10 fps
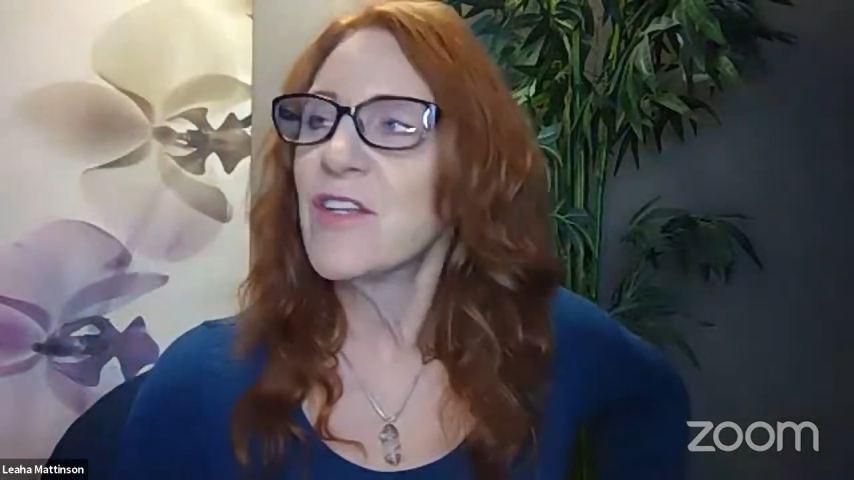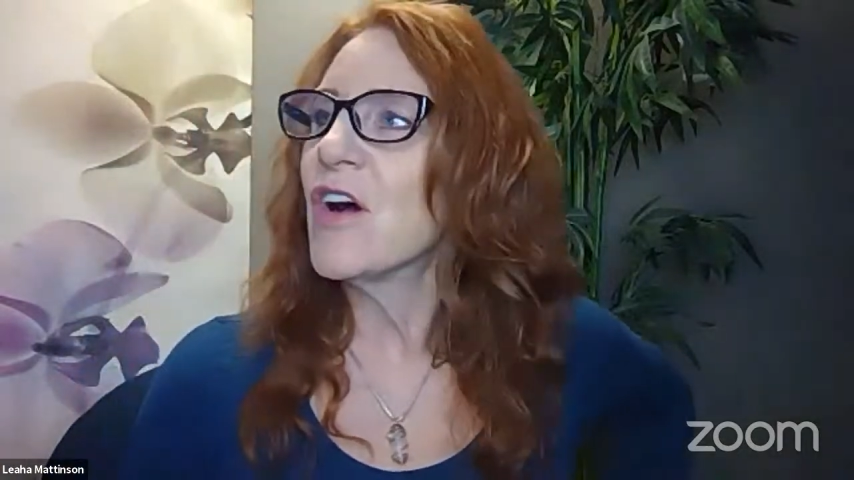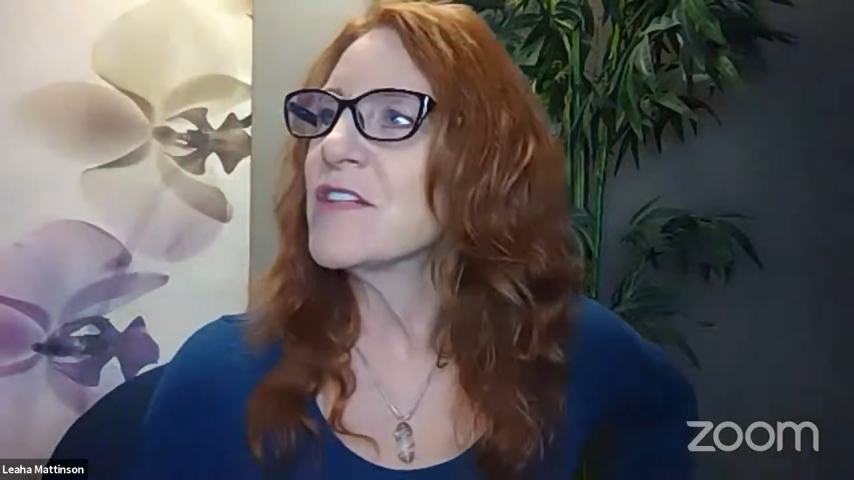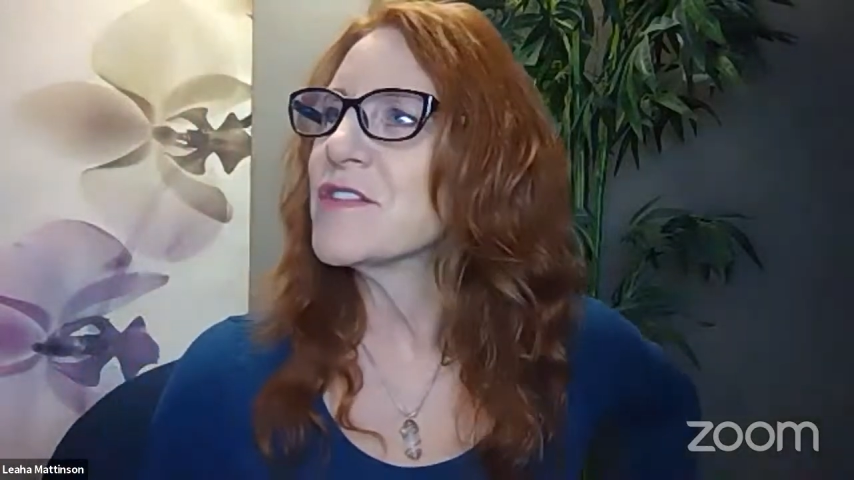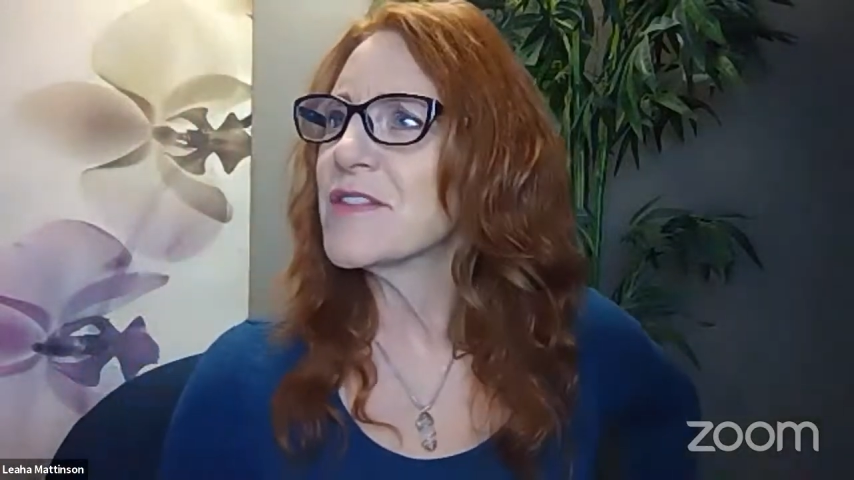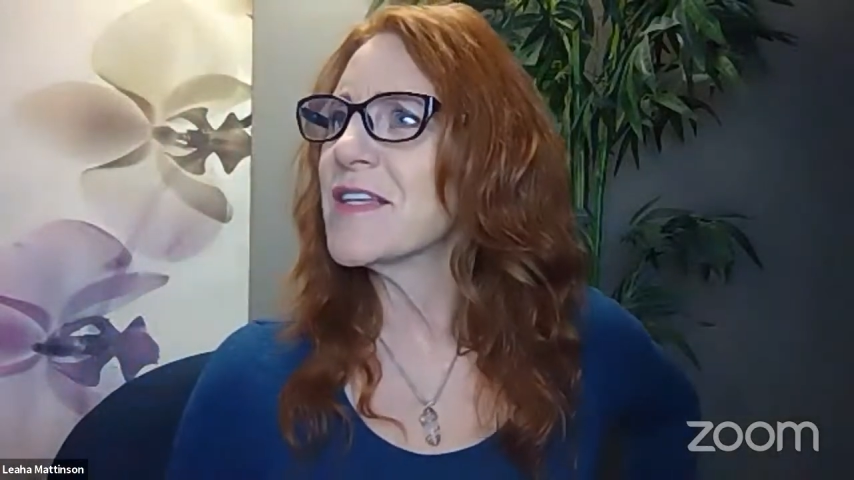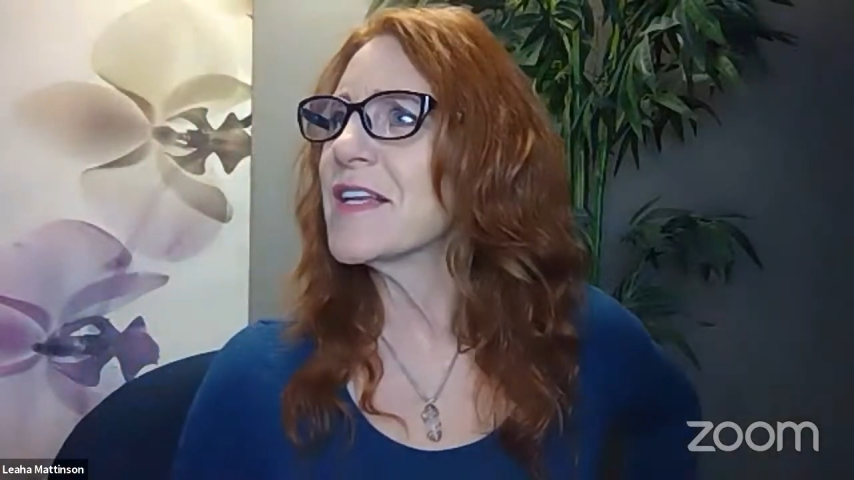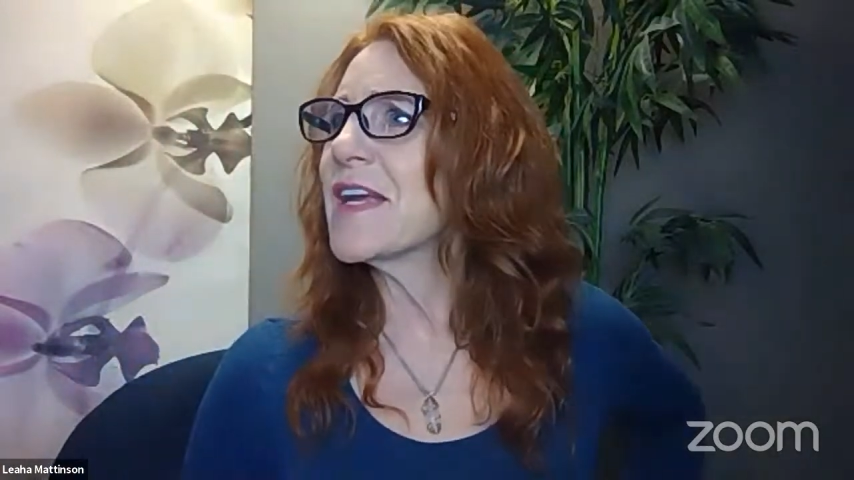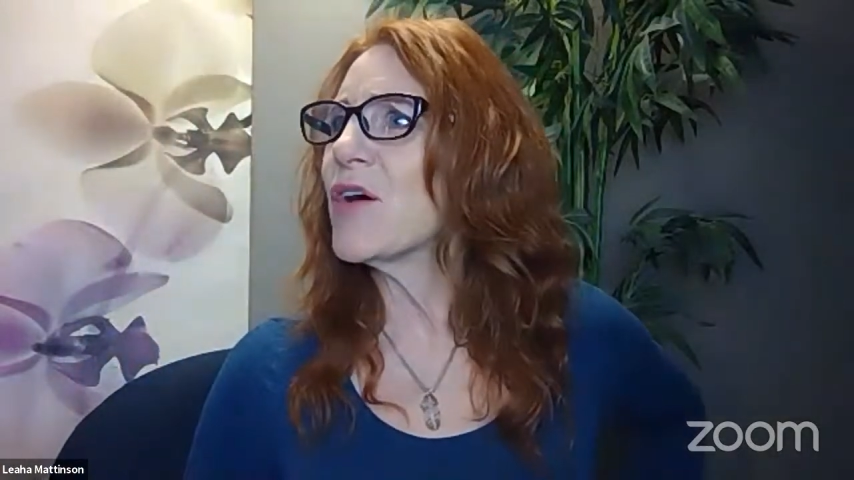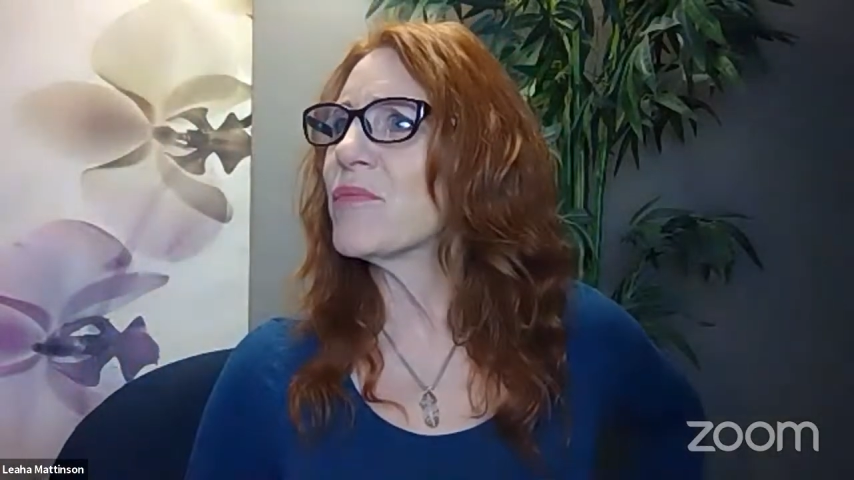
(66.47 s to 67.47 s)
not so
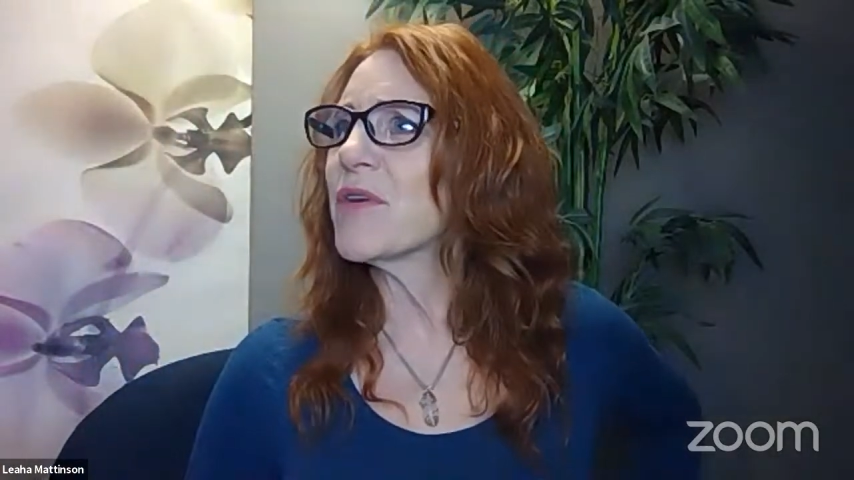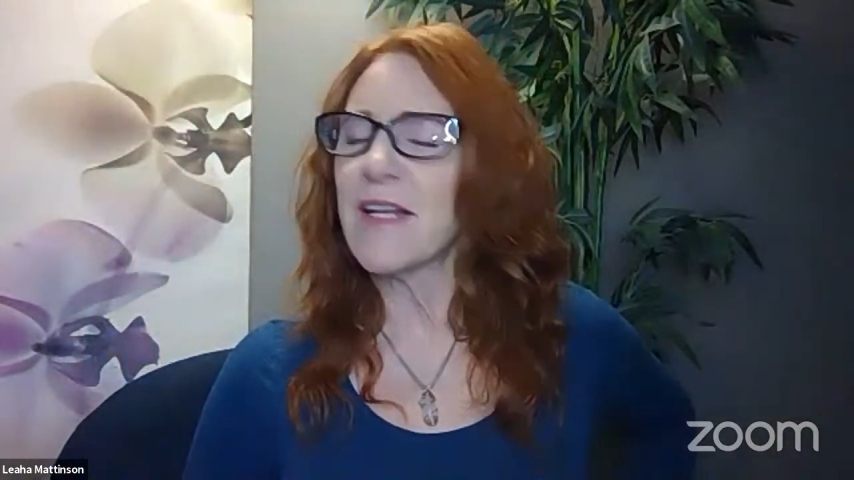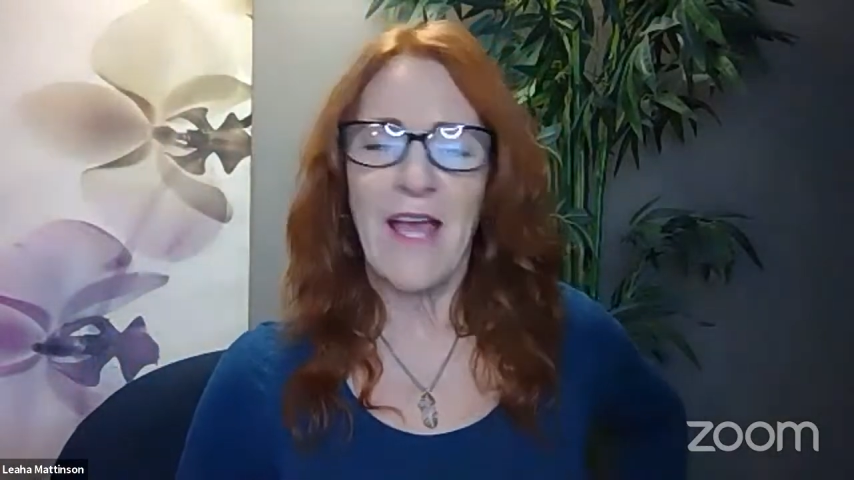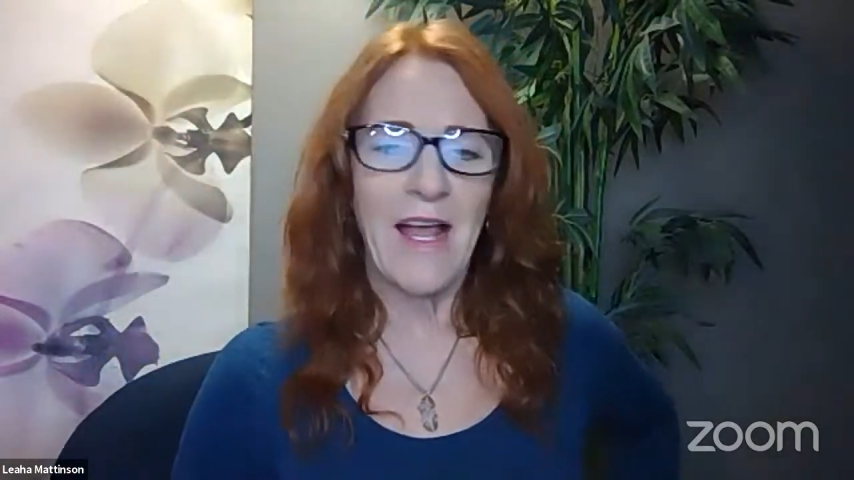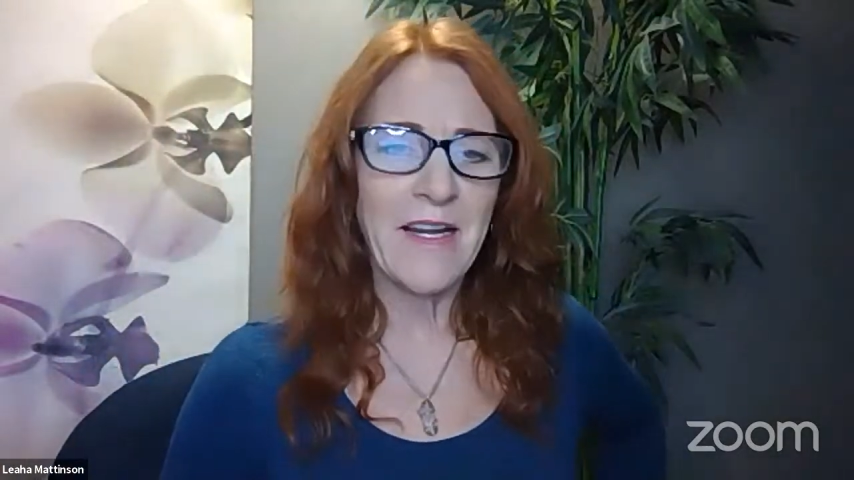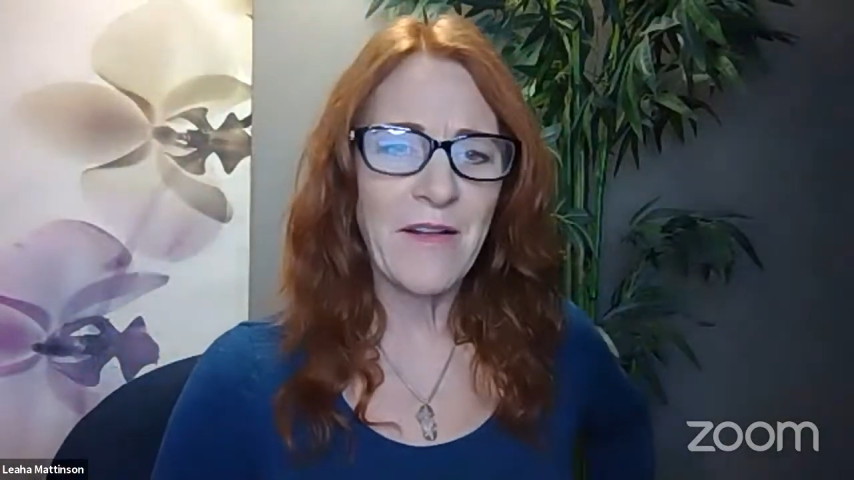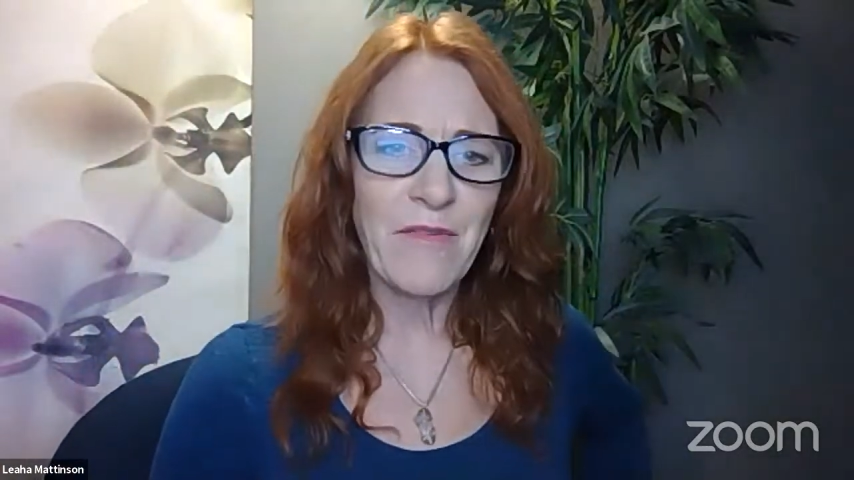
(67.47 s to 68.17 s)
sunny Alberta, Canada.